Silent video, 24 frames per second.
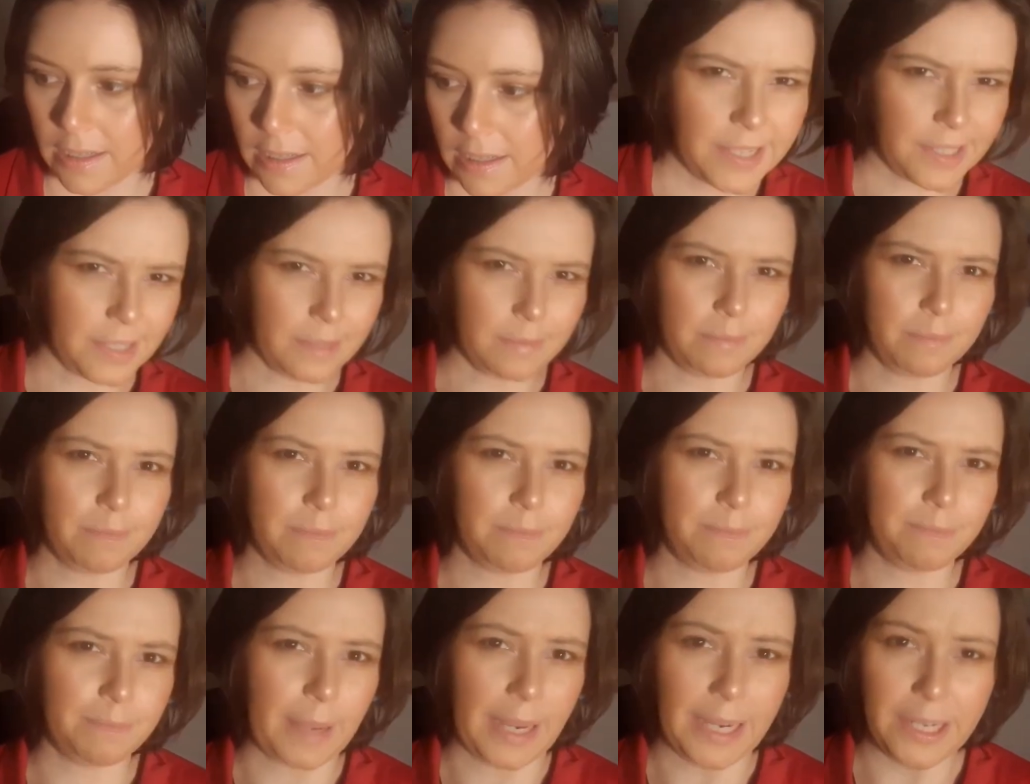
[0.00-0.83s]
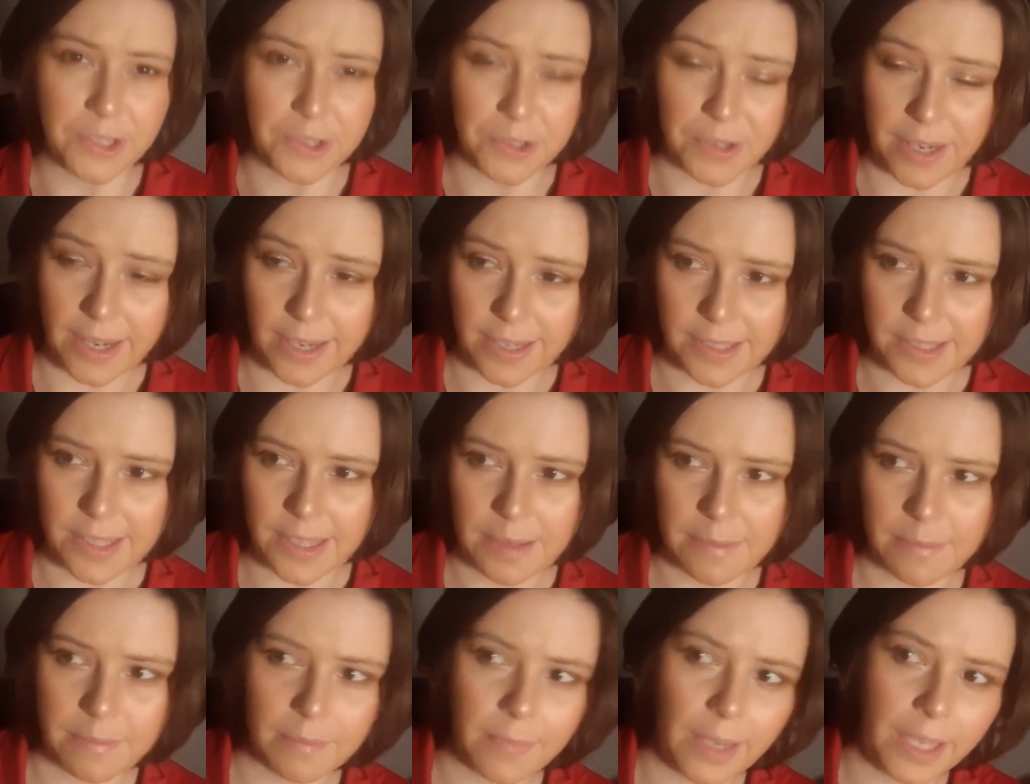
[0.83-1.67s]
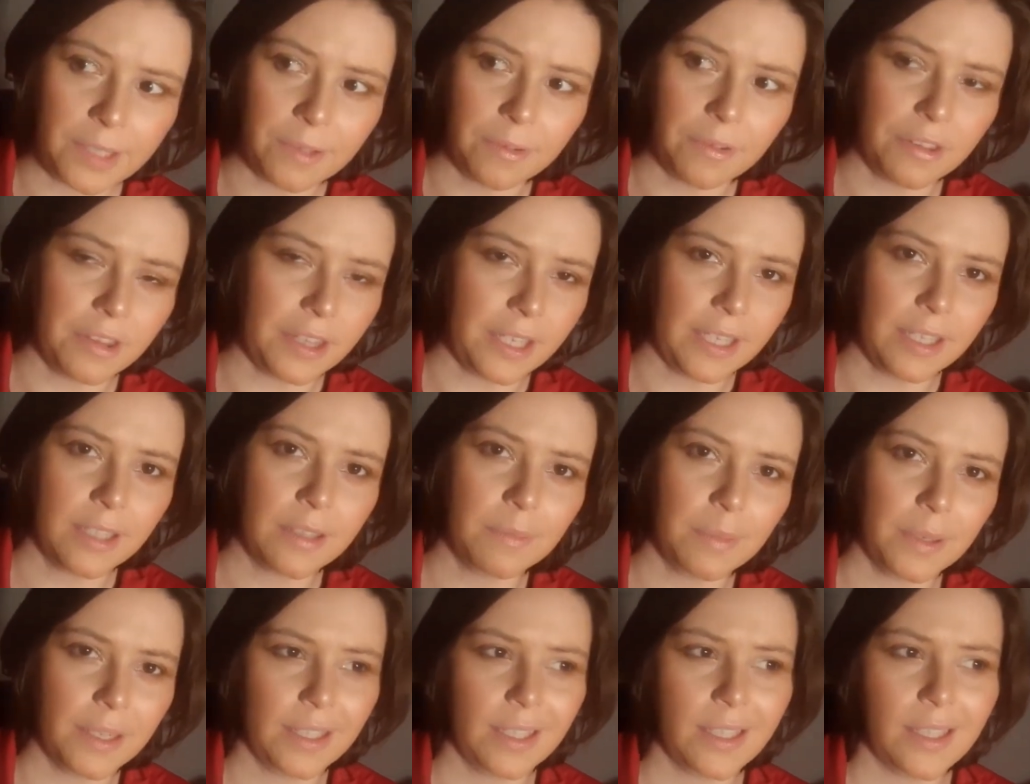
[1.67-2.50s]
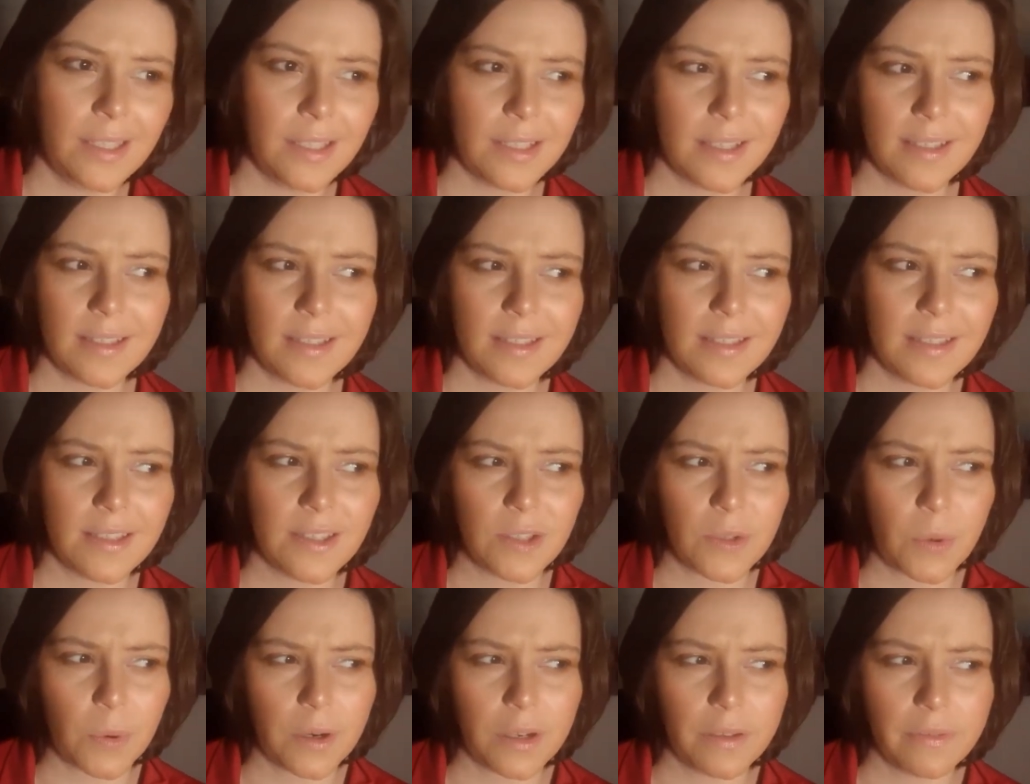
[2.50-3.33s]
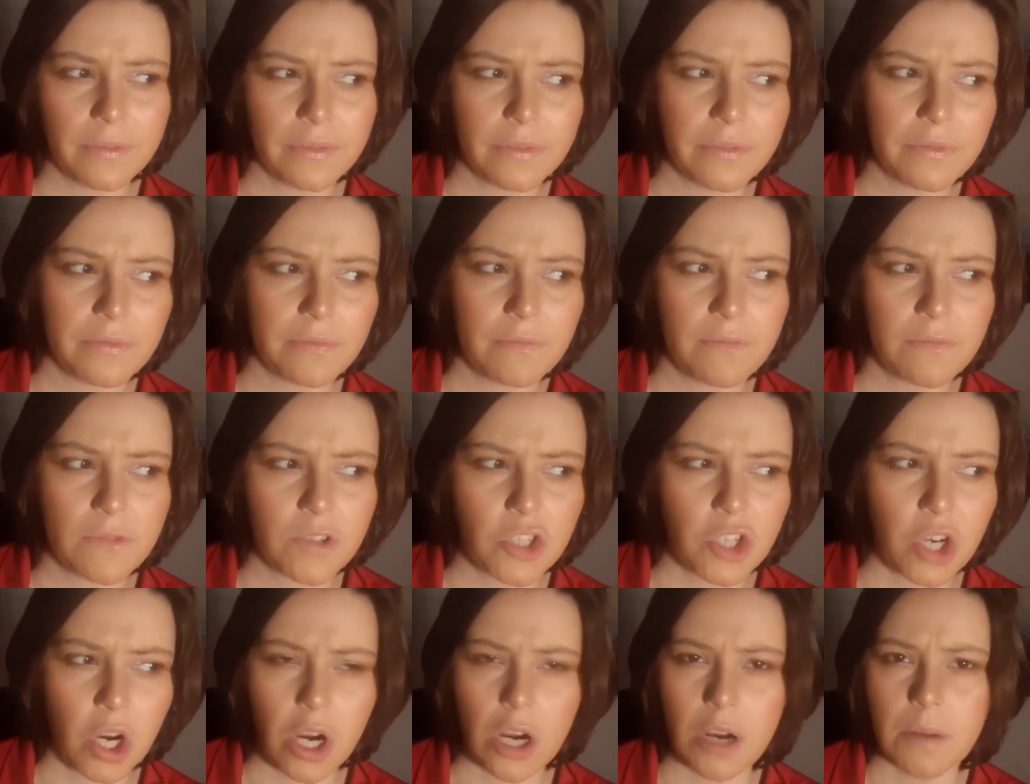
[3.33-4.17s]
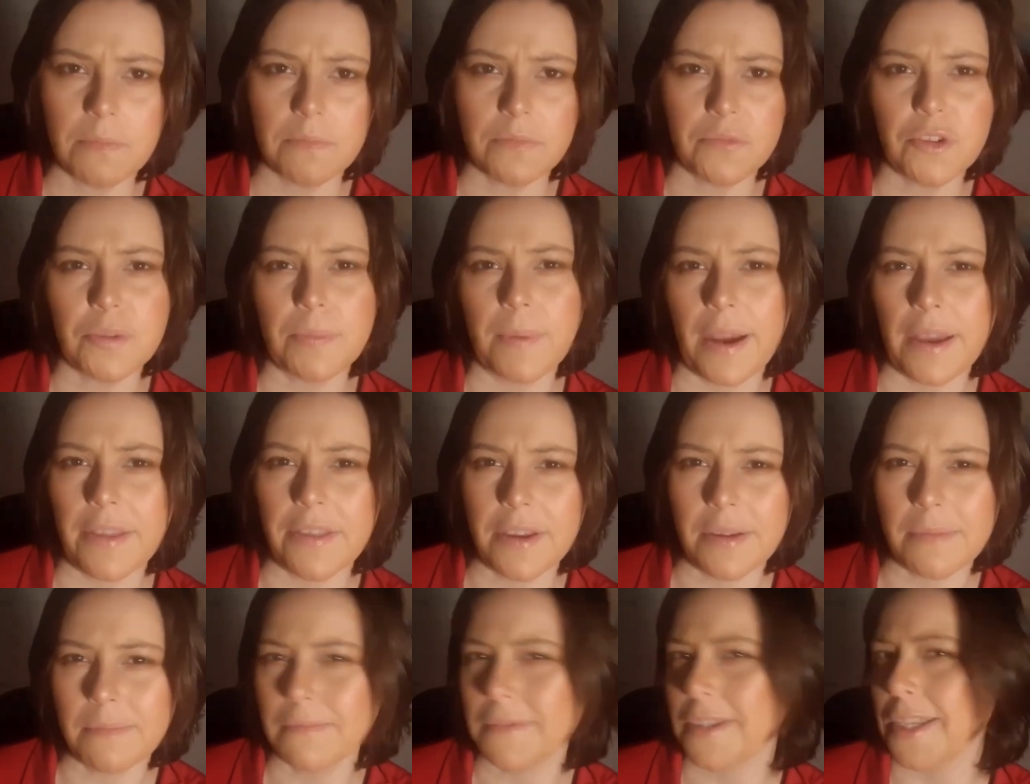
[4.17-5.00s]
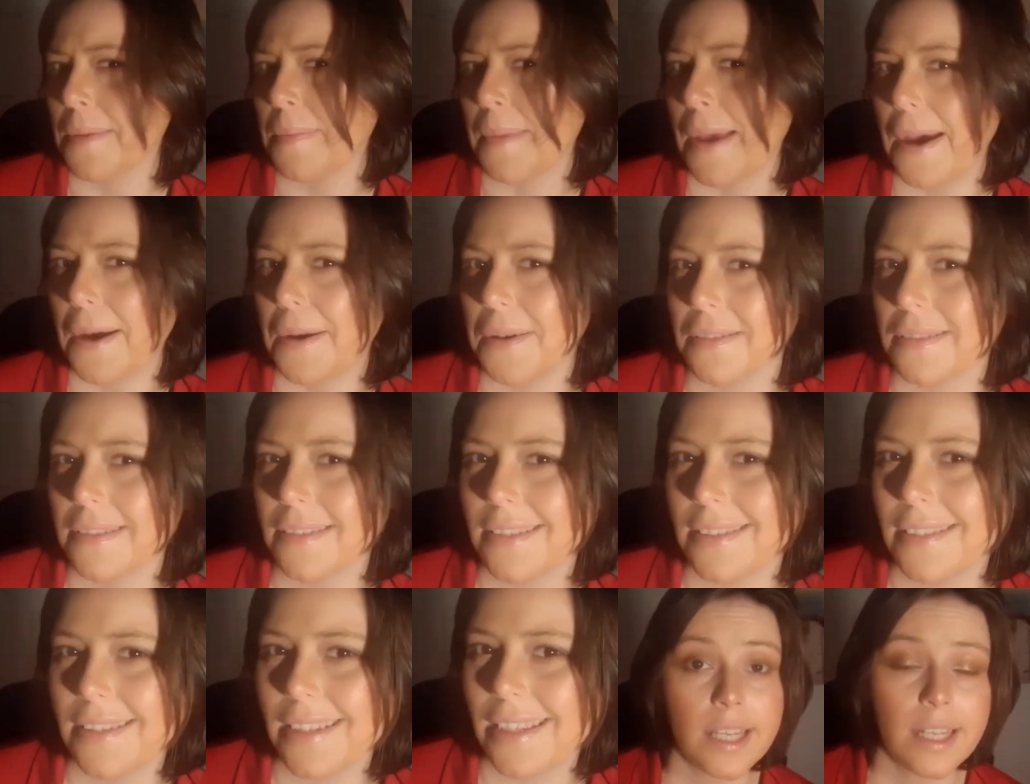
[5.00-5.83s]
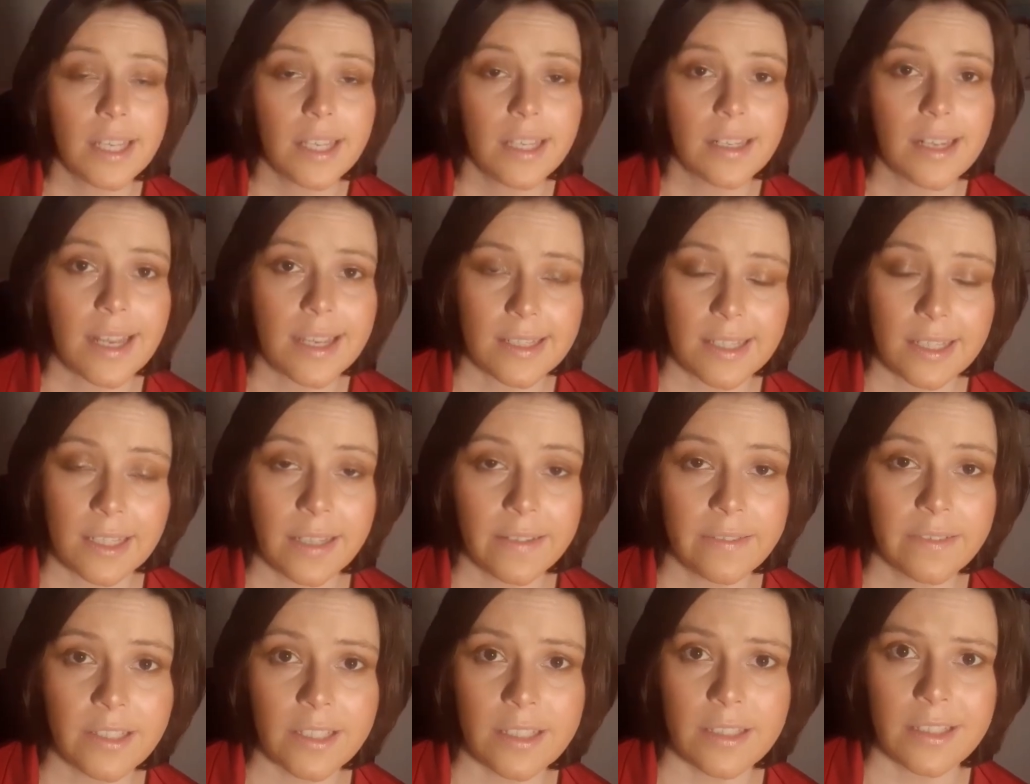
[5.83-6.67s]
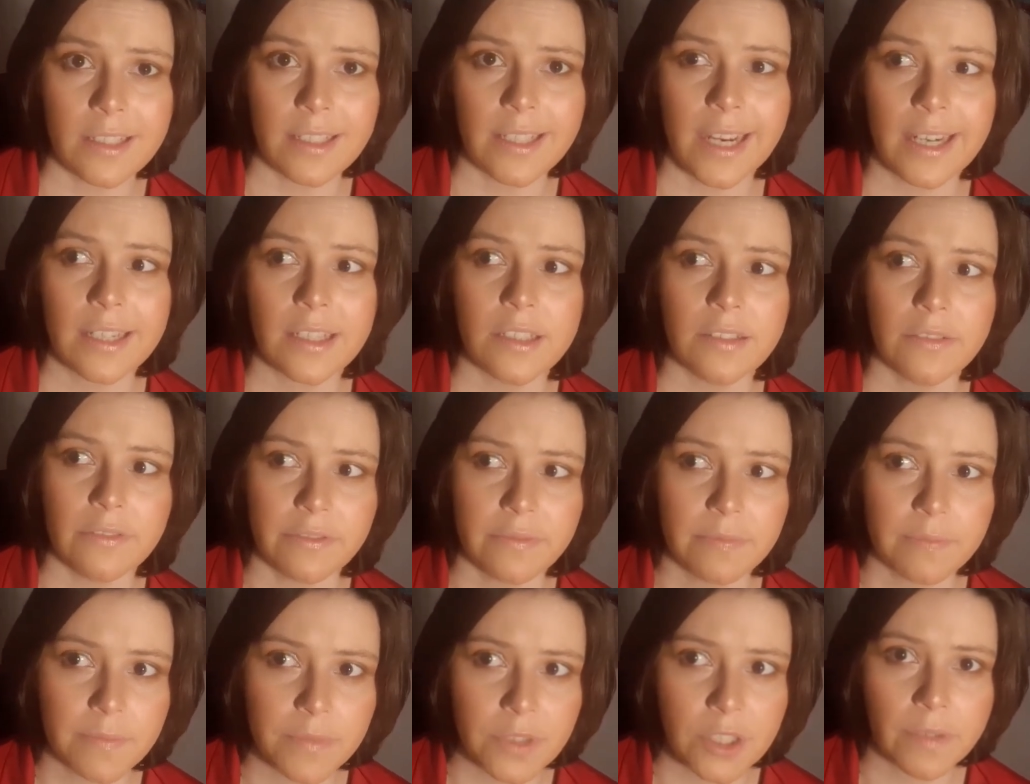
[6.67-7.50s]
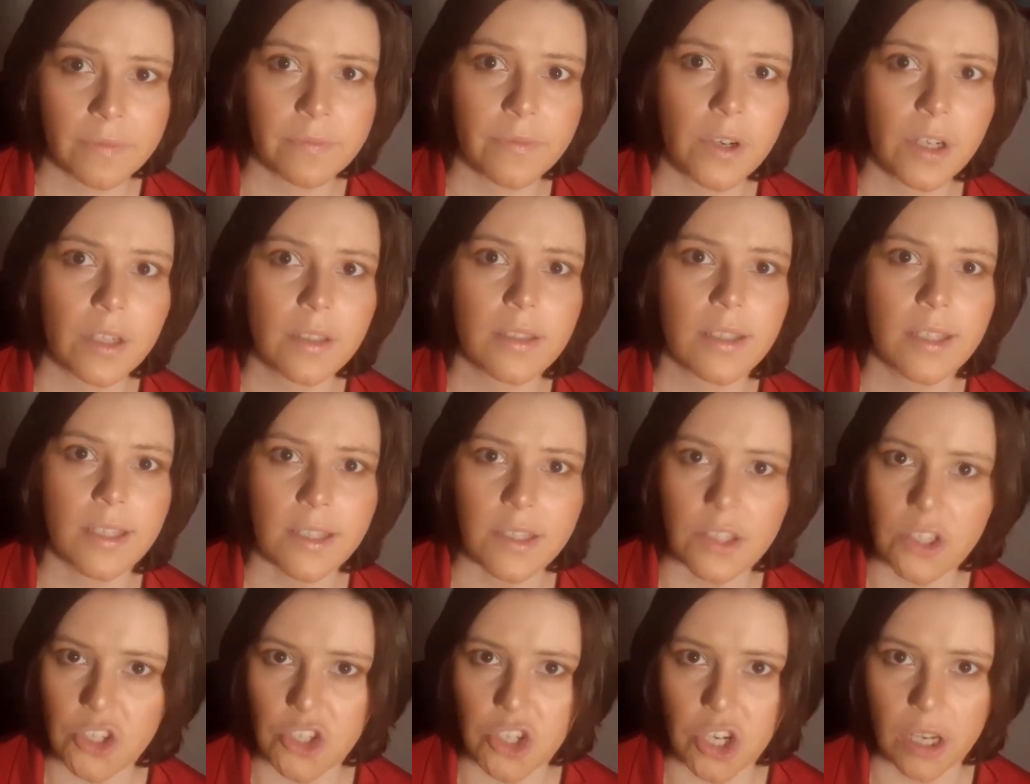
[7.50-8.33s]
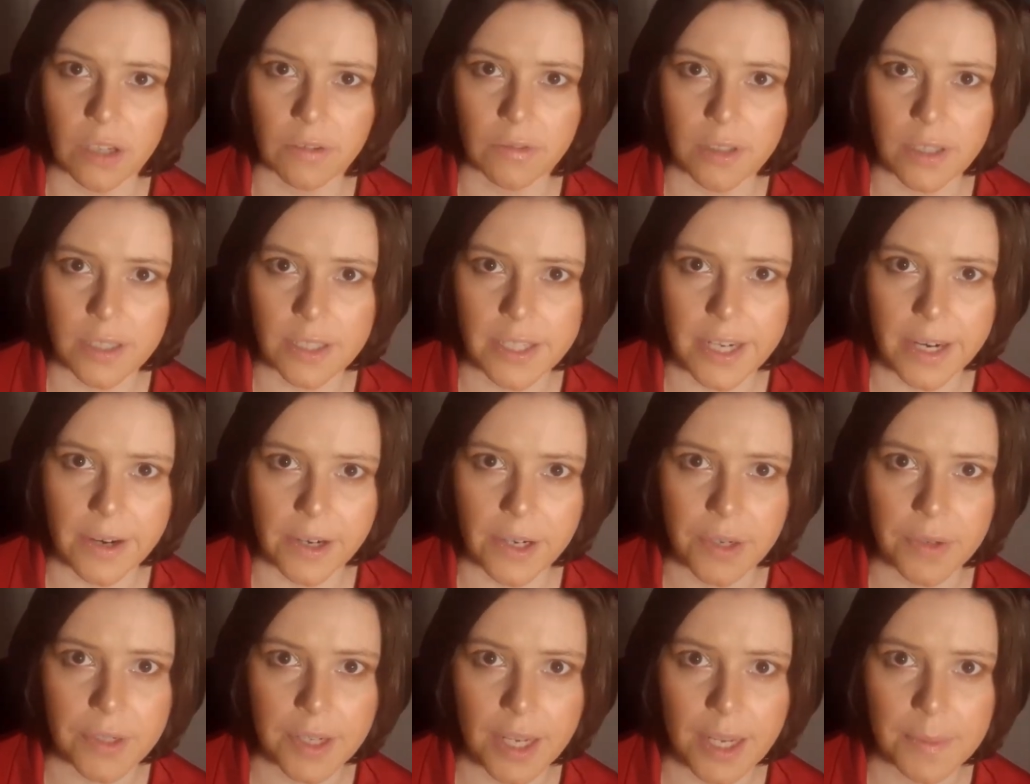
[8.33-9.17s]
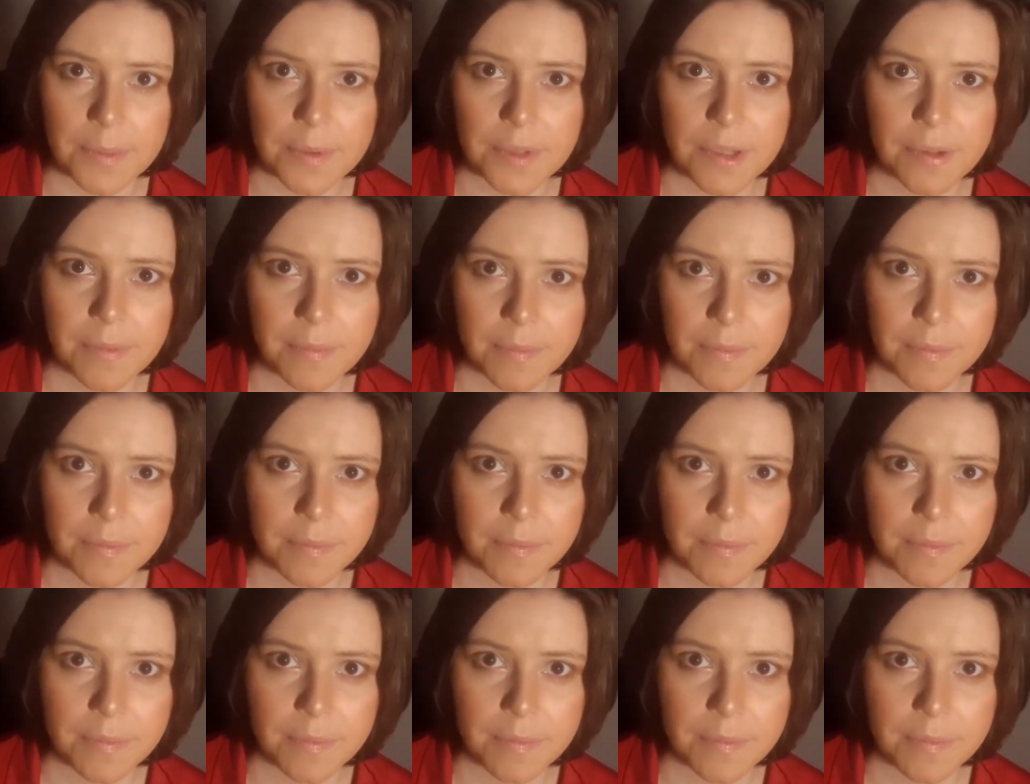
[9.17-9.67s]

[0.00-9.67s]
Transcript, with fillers: He doesn't patronize them, I don't think, but he's sort of charmed by them somehow. Gideon, as a gifted detective, subverts his genre stereotypes.